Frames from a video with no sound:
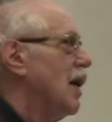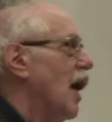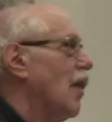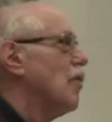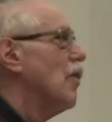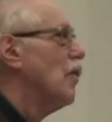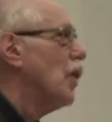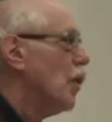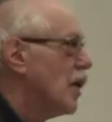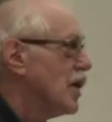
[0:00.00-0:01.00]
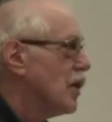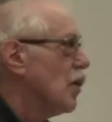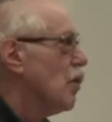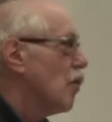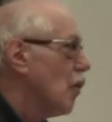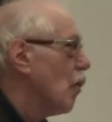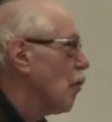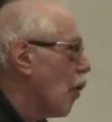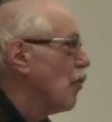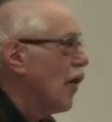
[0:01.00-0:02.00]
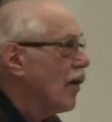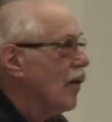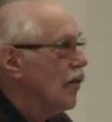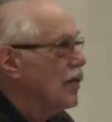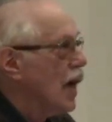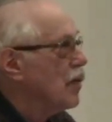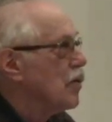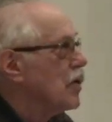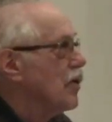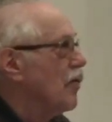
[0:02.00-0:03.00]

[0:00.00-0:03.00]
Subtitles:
of reviewers who wrote very generous,